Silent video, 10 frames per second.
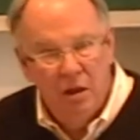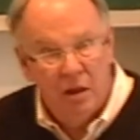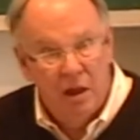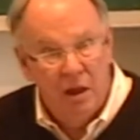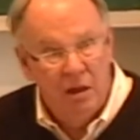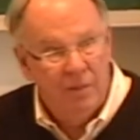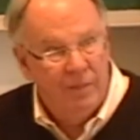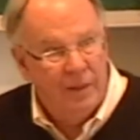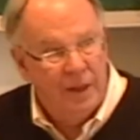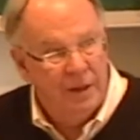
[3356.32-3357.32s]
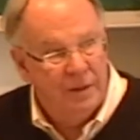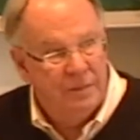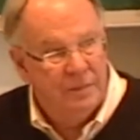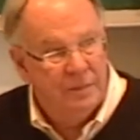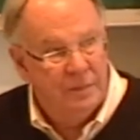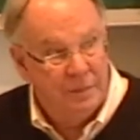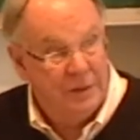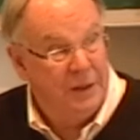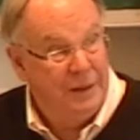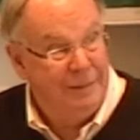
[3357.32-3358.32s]
Okay?
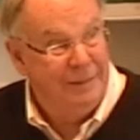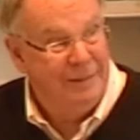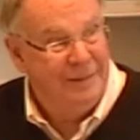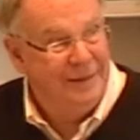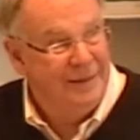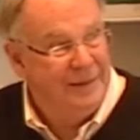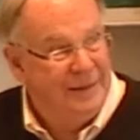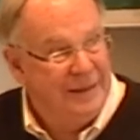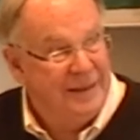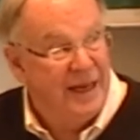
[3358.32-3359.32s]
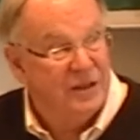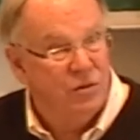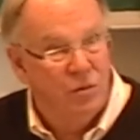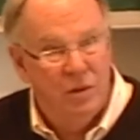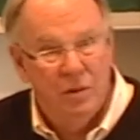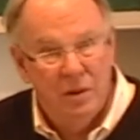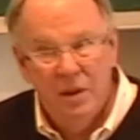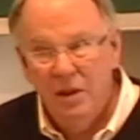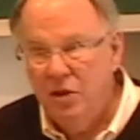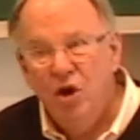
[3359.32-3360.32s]
Okay? That's
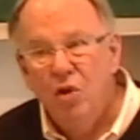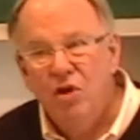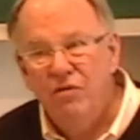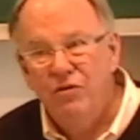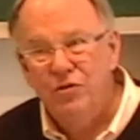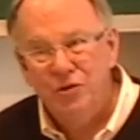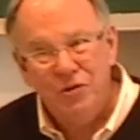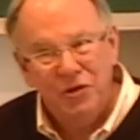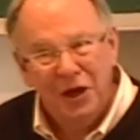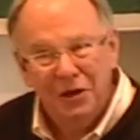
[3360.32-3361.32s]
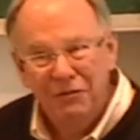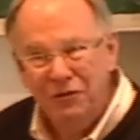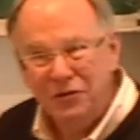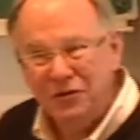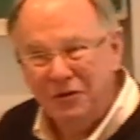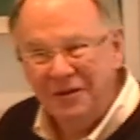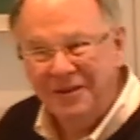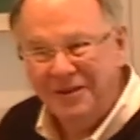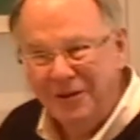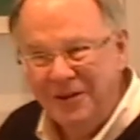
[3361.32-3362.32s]
no confusion. You're not confused.
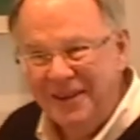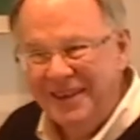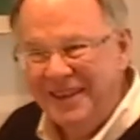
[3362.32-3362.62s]
No?